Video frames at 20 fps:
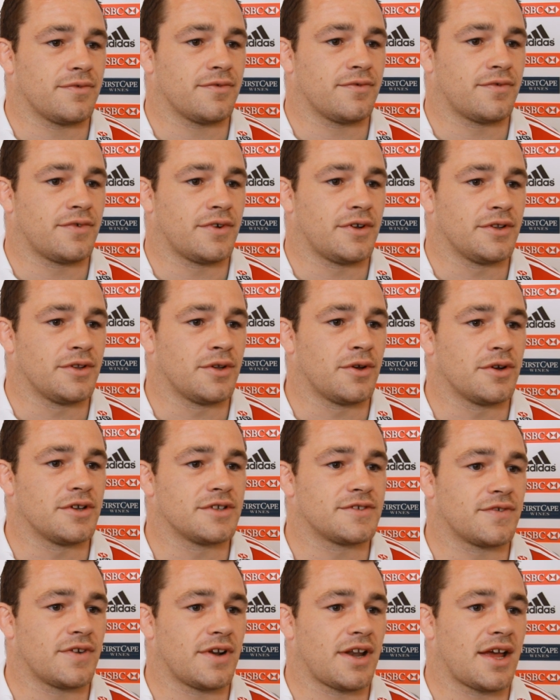full
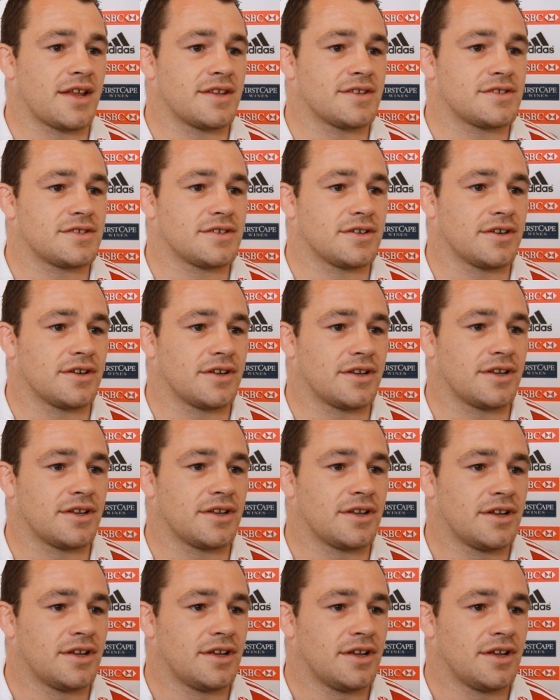noise for Leinster and